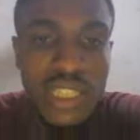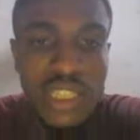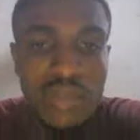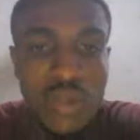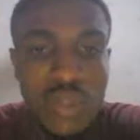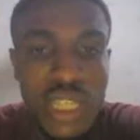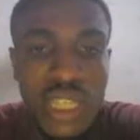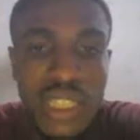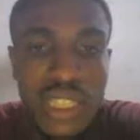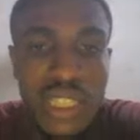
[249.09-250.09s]
because
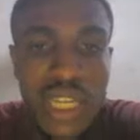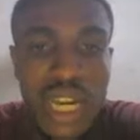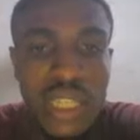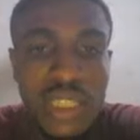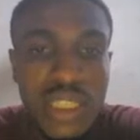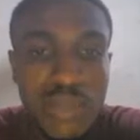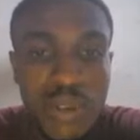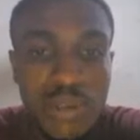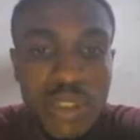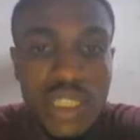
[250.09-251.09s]
Etsy and
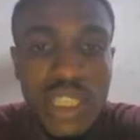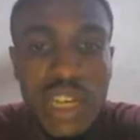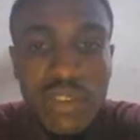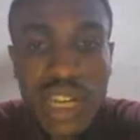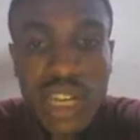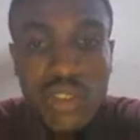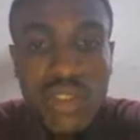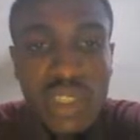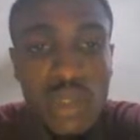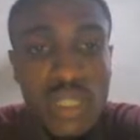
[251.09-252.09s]
TeePublic, they have kind of
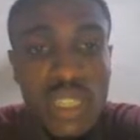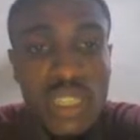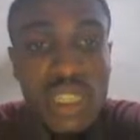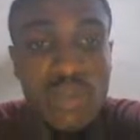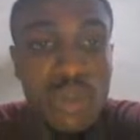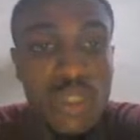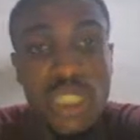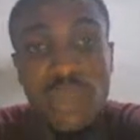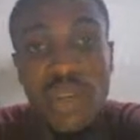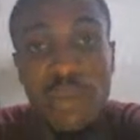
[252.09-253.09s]
adopted the same policy
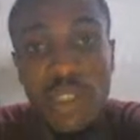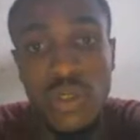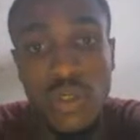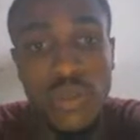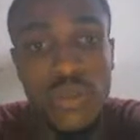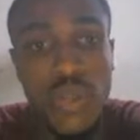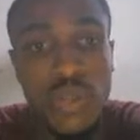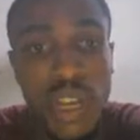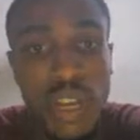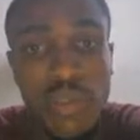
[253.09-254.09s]
by Amazon
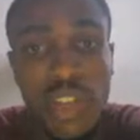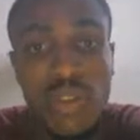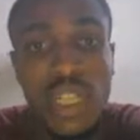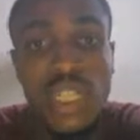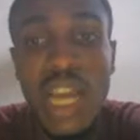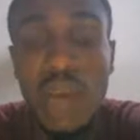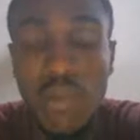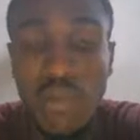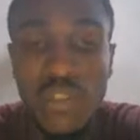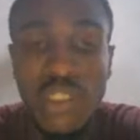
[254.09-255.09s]
by manually
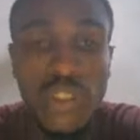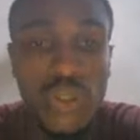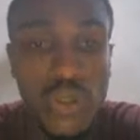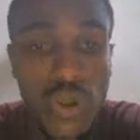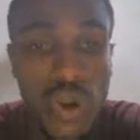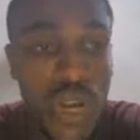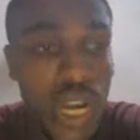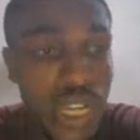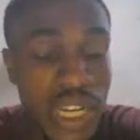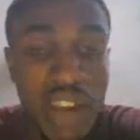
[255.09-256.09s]
approving your
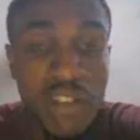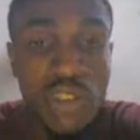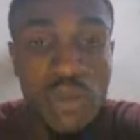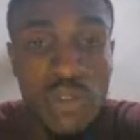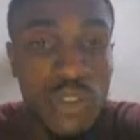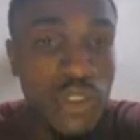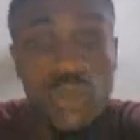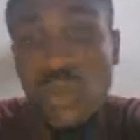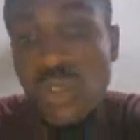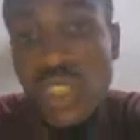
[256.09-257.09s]
account before
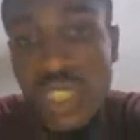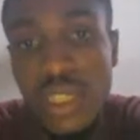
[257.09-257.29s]
you sell.